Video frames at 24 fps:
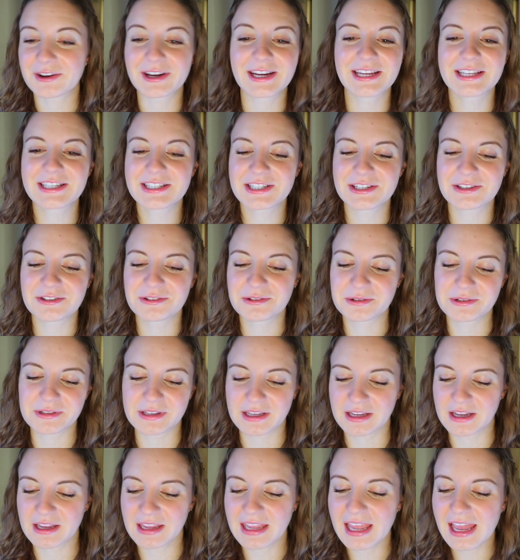agreed to. We're
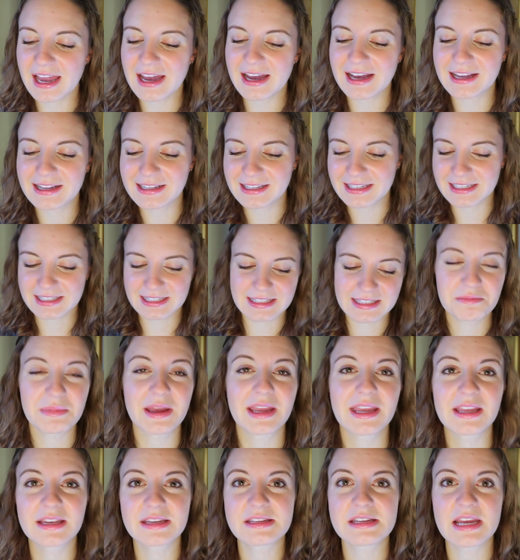like, yeah, let's
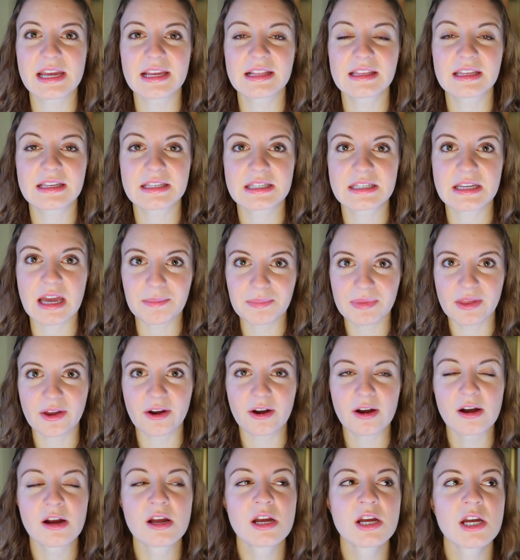make it a date. Let's Skype
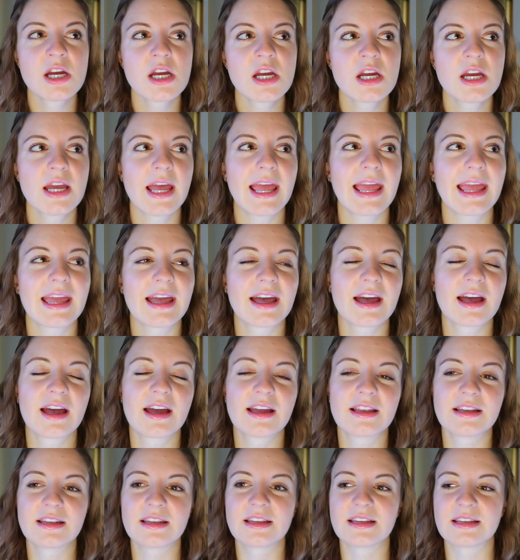there.
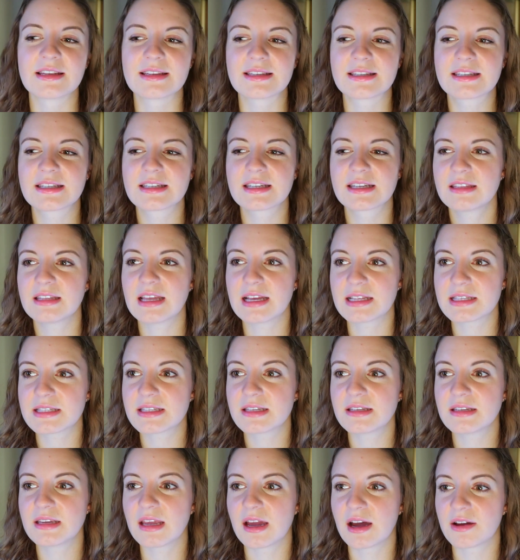And
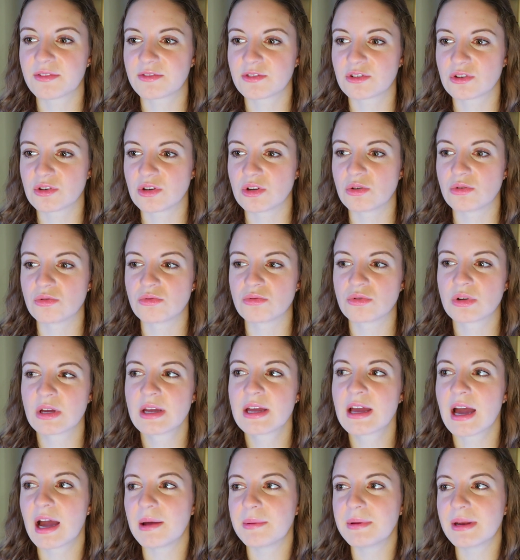that's in the afternoon.
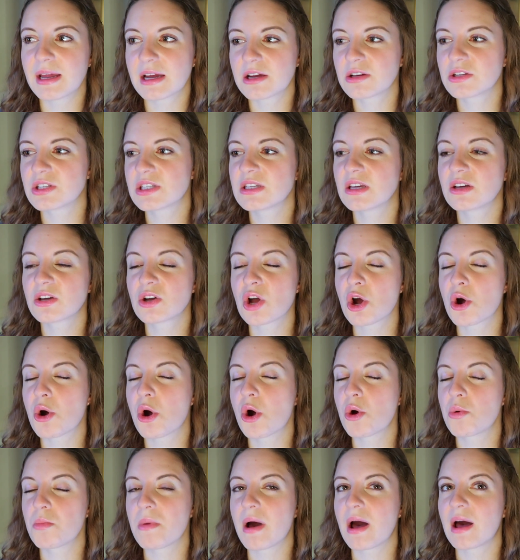I mean, I could still go
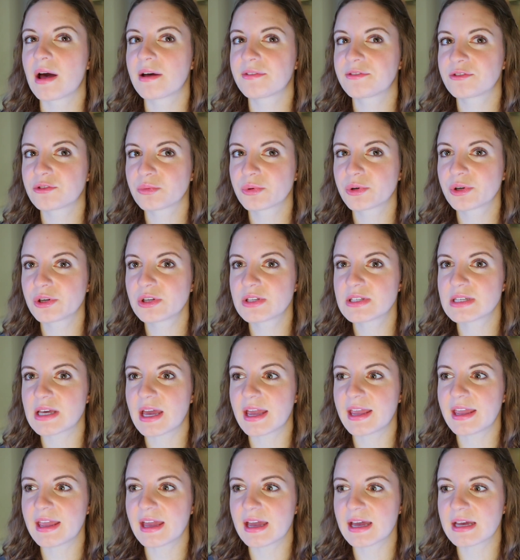home afterwards,
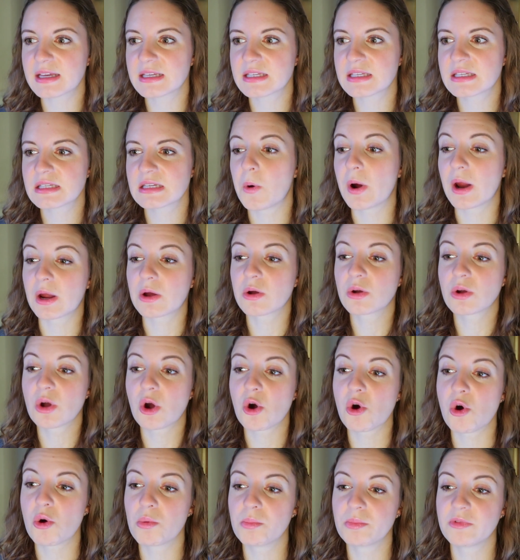I guess. Or I could
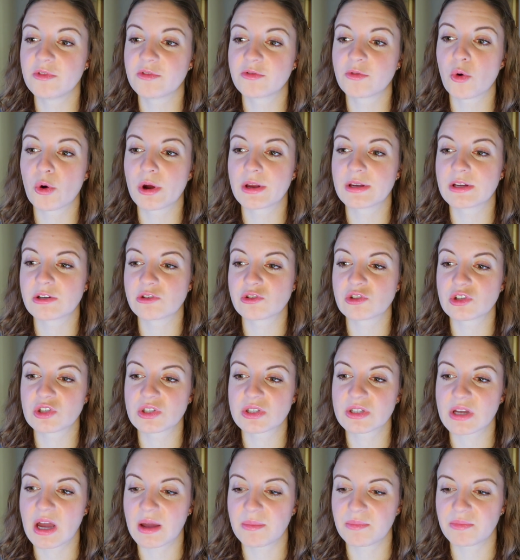go home before and then
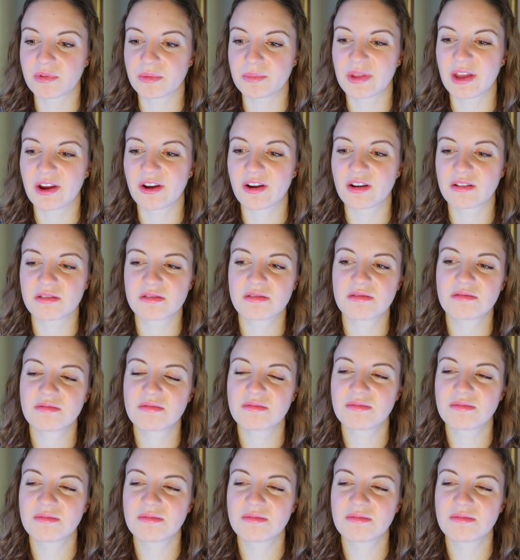just Skype from there.